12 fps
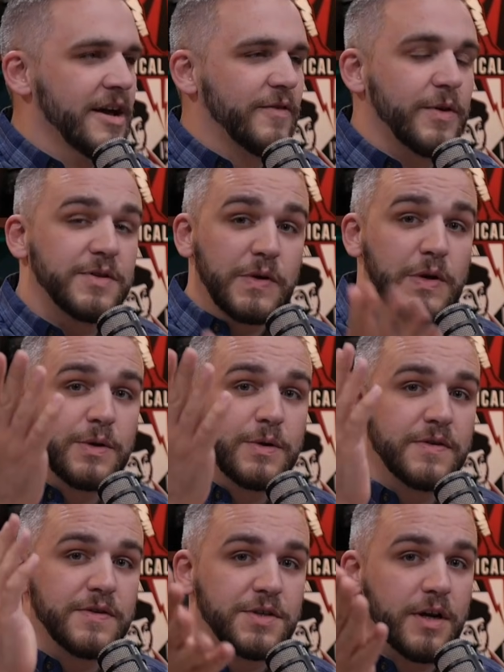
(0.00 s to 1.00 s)
for those of you who are new
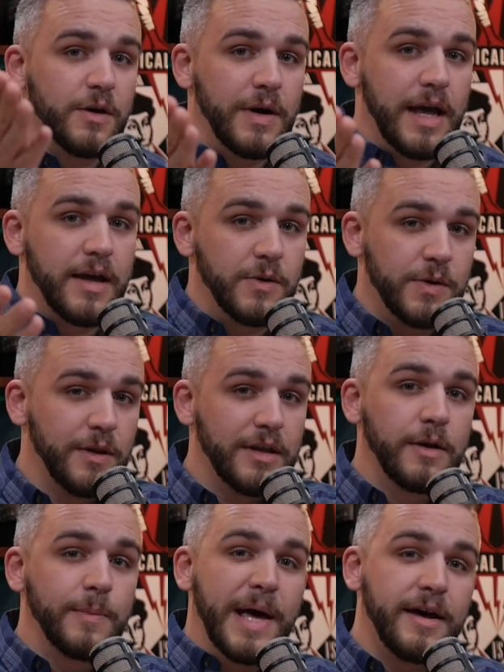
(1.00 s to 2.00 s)
to the show and you want to know a
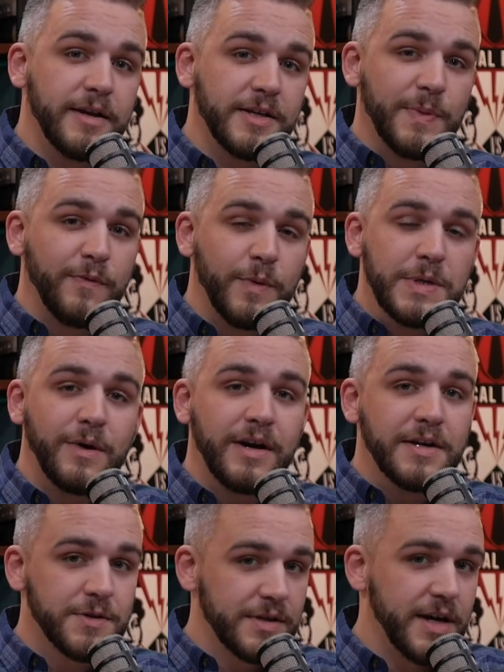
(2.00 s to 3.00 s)
little about us before we do our
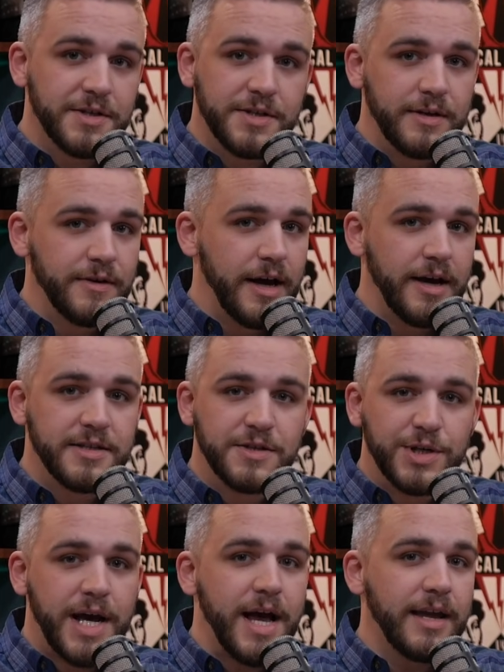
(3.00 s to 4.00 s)
introduction uh, to
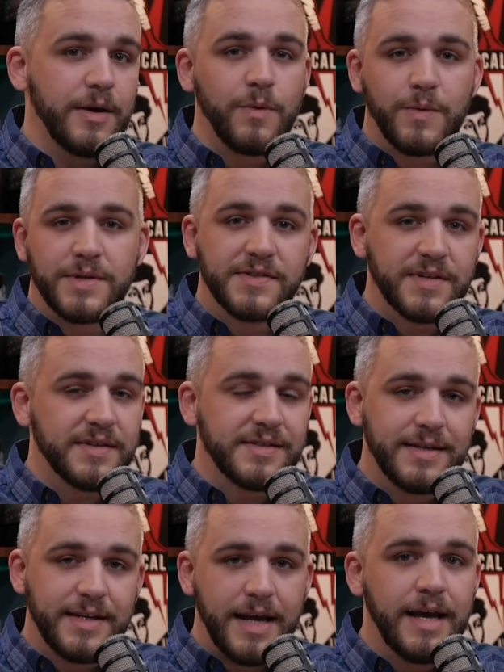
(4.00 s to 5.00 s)
Jack and what we're
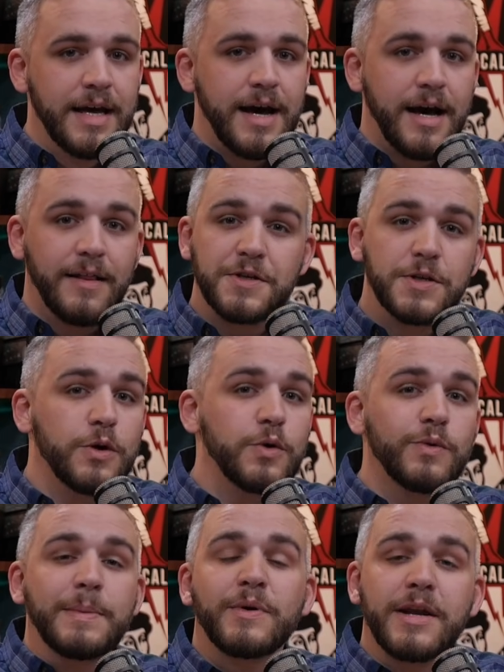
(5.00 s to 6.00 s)
discussing today, I'll let you know who
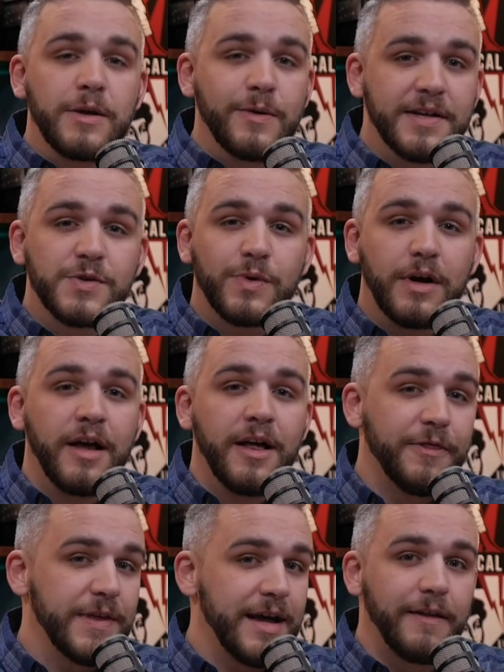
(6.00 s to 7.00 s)
Remnant Radio is. We're a
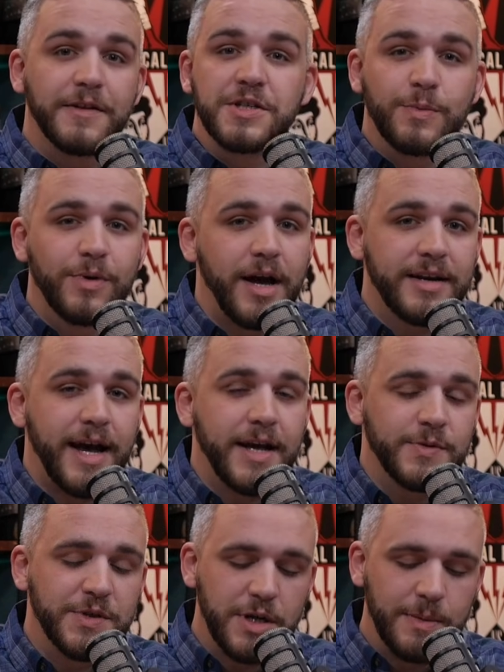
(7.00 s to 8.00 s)
theology
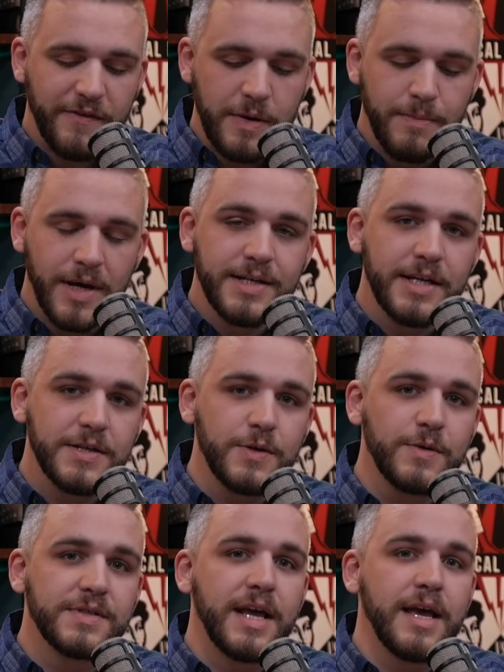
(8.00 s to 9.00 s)
broadcast. We stream every Monday,
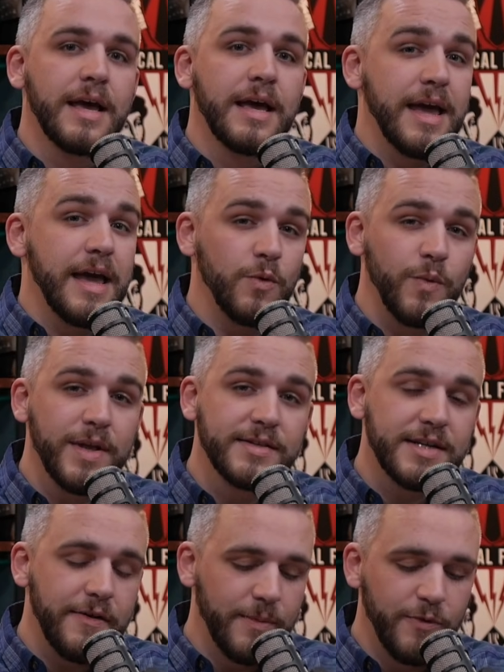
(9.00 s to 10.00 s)
Tuesday, and
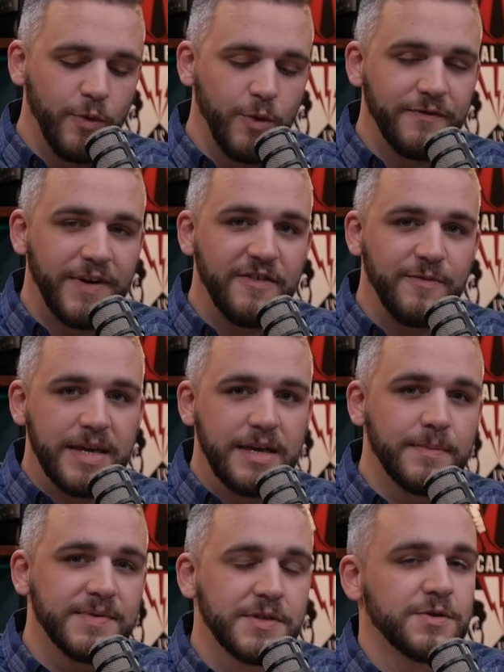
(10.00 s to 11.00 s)
Wednesday from four to five
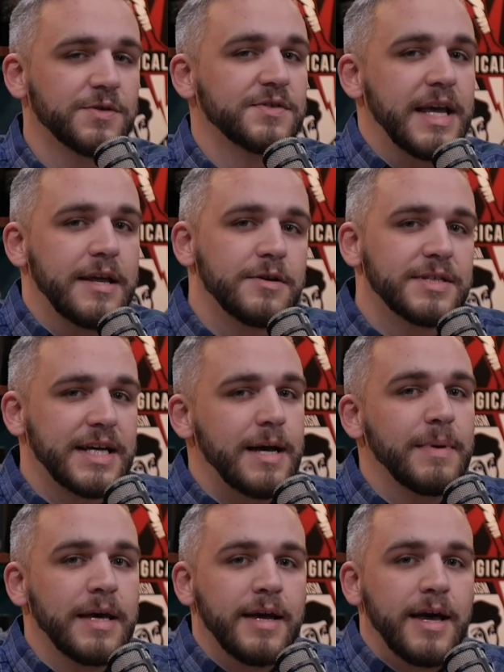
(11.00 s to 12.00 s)
p.m. Central Standard
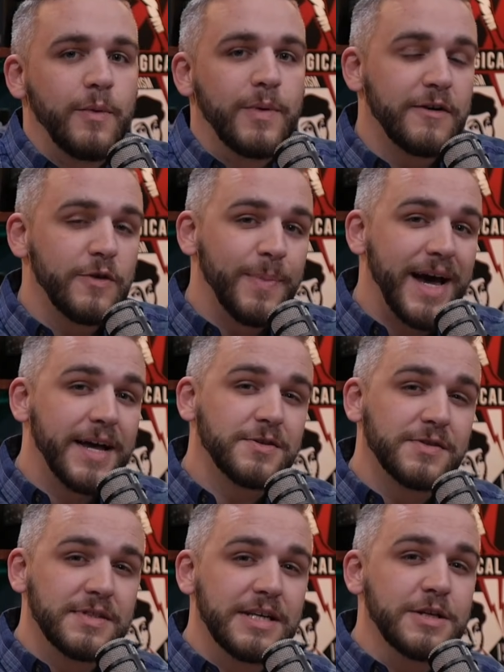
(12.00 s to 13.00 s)
Time. And we interview
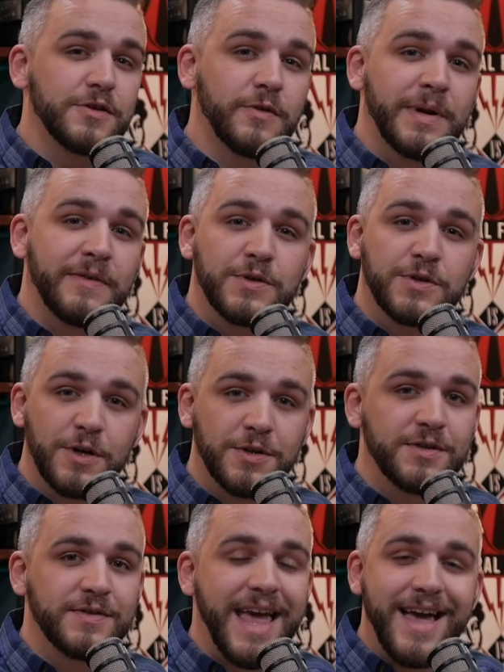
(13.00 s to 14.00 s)
pastors and teachers from different
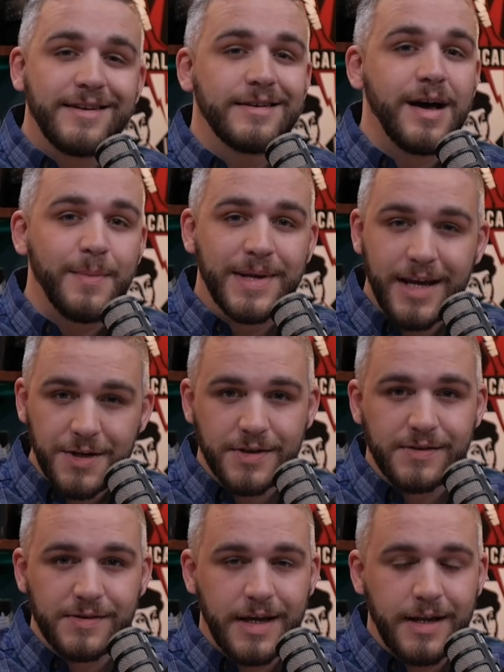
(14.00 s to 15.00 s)
churches and
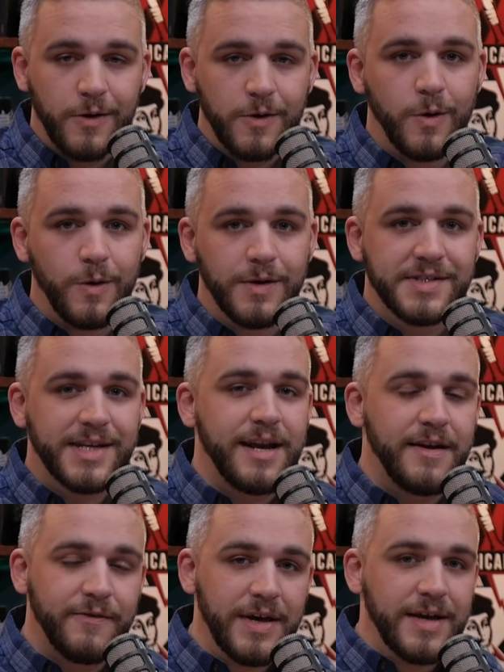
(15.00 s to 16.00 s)
denominations, and our goal is to kind
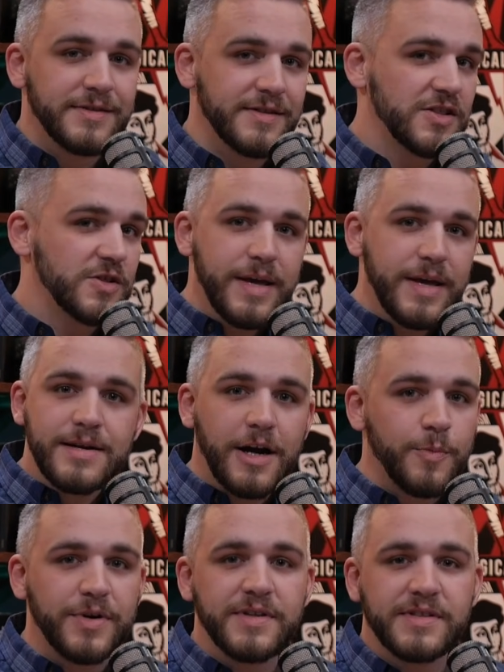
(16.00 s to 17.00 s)
of suspend
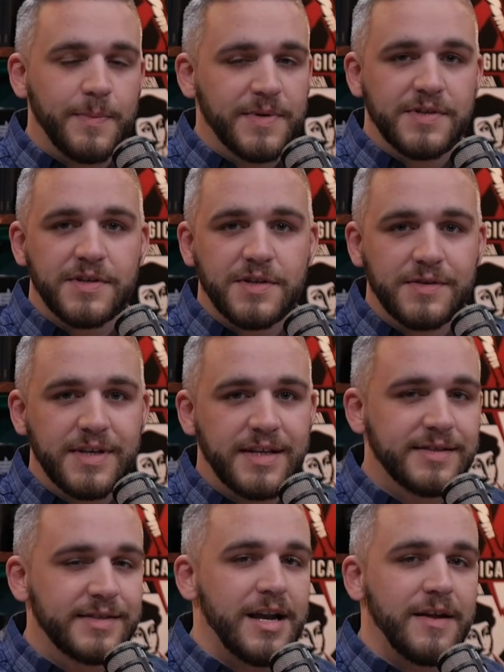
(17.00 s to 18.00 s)
our presuppositions, get
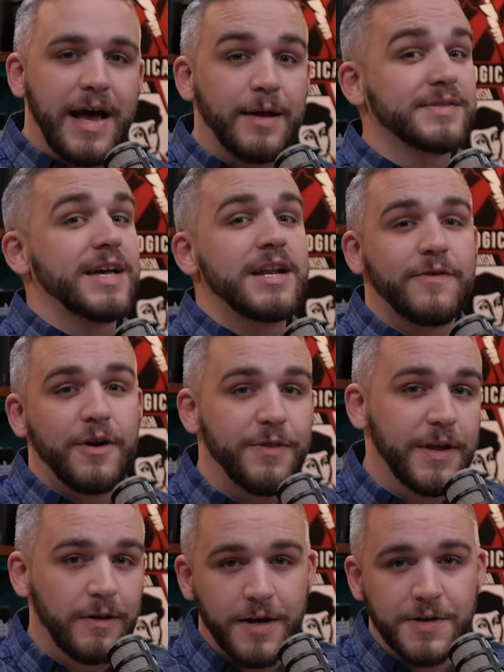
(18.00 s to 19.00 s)
side of, outside of our
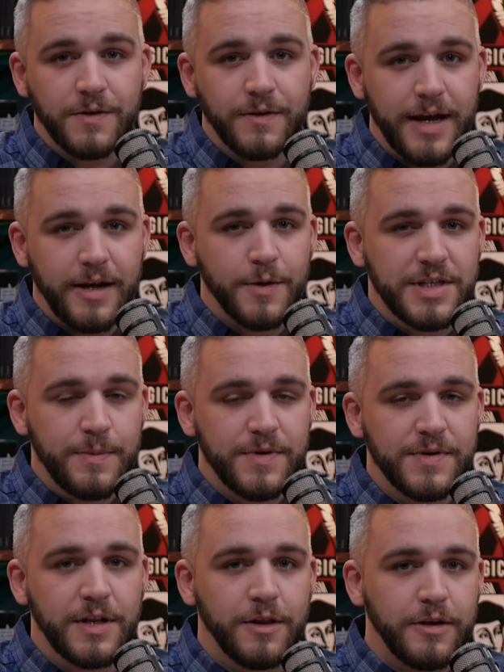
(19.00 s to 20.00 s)
theological echo
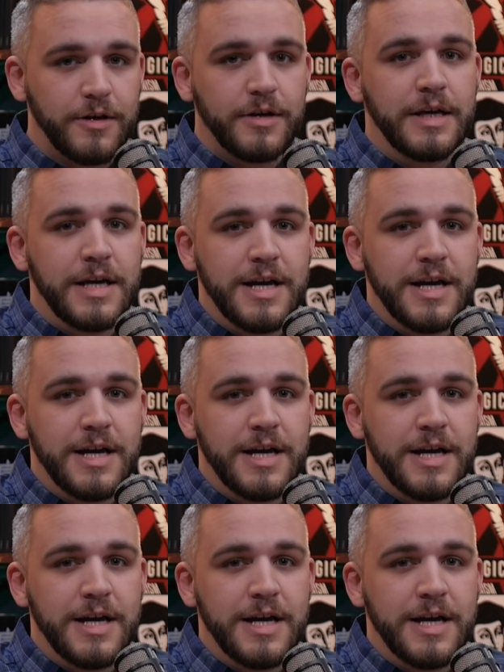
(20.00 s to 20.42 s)
chambers, and learn